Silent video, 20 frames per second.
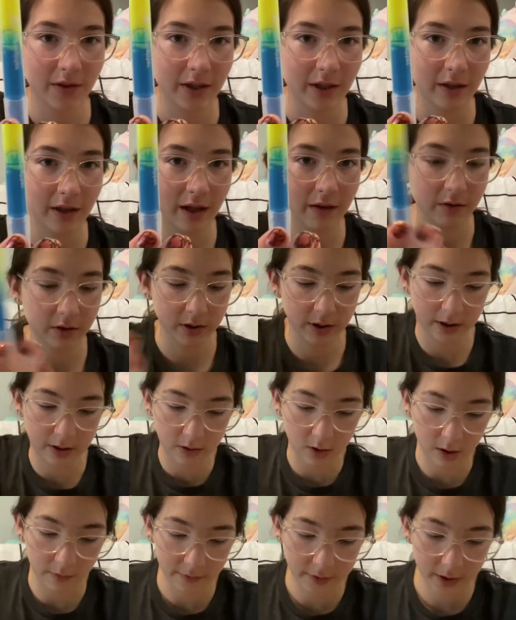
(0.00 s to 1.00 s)
like it kind of looks like a
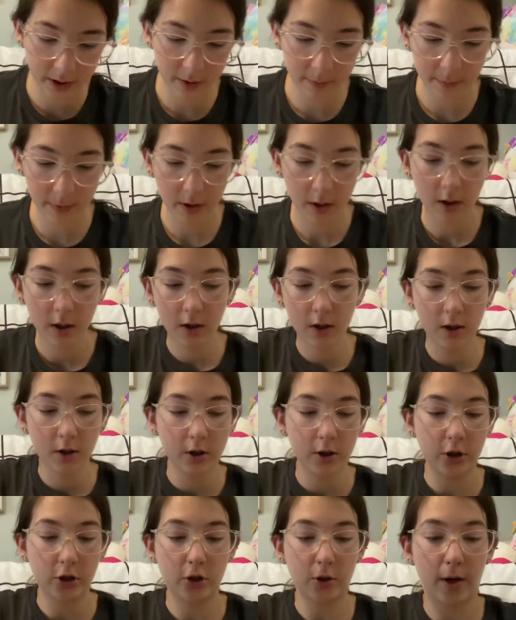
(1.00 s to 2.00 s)
lava lamp.
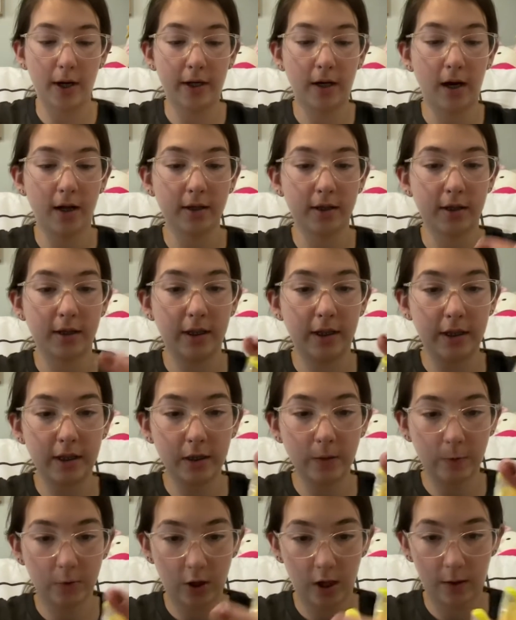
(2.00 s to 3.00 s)
So I got these,
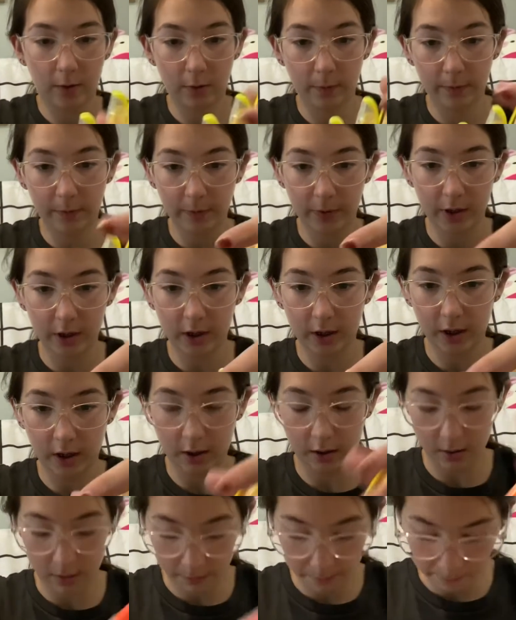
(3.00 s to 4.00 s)
which I will be
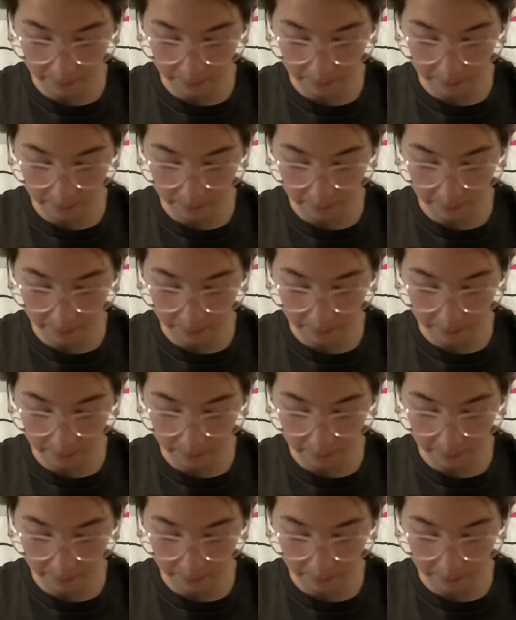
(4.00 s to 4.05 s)
putting